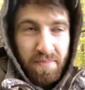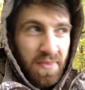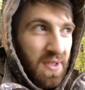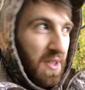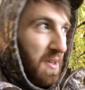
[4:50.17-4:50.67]

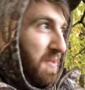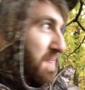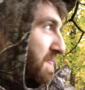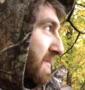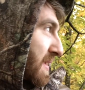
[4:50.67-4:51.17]
So
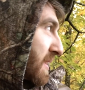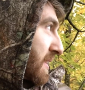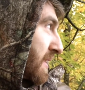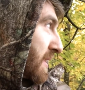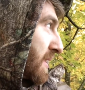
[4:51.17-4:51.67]

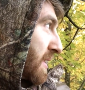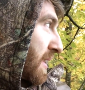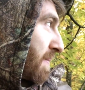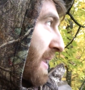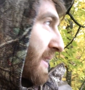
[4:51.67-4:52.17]

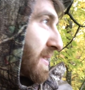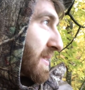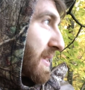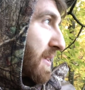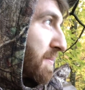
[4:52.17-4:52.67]
I'm
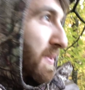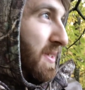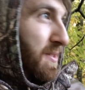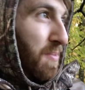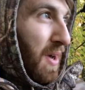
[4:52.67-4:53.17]
terribly
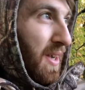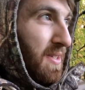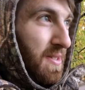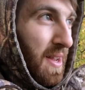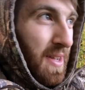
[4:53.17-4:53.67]

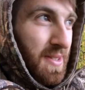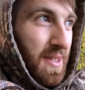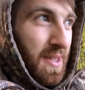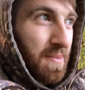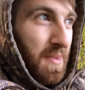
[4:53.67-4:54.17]
surprised not
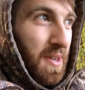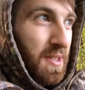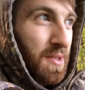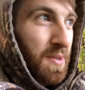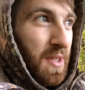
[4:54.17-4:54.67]
seeing
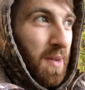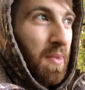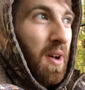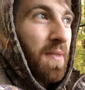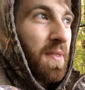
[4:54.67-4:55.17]
much coming
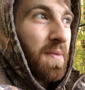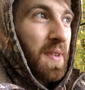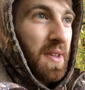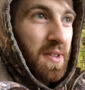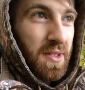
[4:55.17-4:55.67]
off the
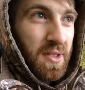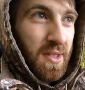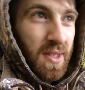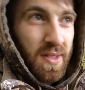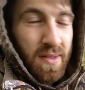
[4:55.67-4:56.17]
field, just
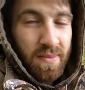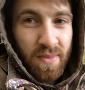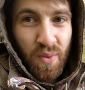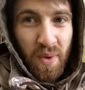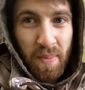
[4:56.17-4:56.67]
because
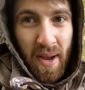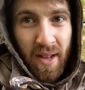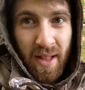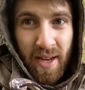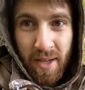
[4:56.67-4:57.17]
we made a
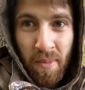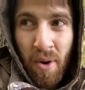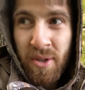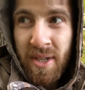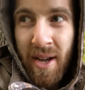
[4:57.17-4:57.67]
lot of
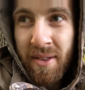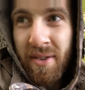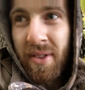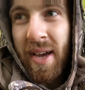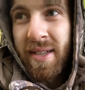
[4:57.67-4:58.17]
commotion out there
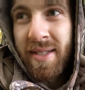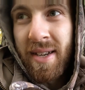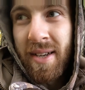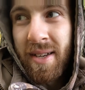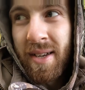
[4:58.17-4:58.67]
last
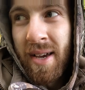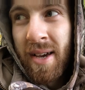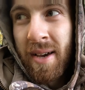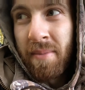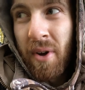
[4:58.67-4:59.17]
night,
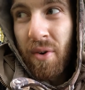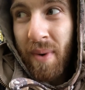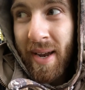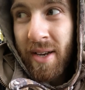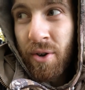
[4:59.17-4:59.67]
but it
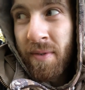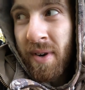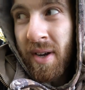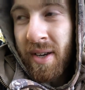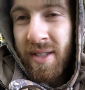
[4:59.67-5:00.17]
rained
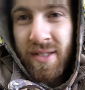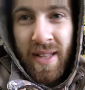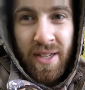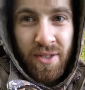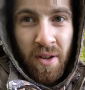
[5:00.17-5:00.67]
overnight. so
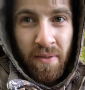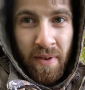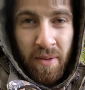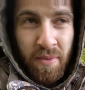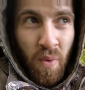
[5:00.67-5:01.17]
that should have
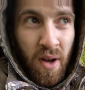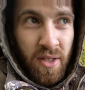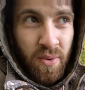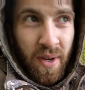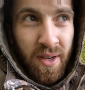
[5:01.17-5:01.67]
helped
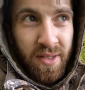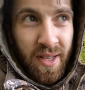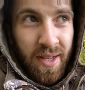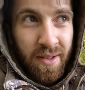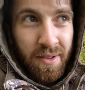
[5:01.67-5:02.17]
wash away our
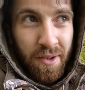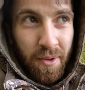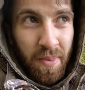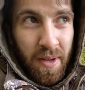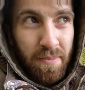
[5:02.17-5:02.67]
scent a little
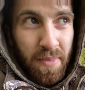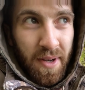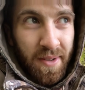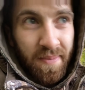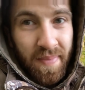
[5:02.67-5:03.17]
bit, but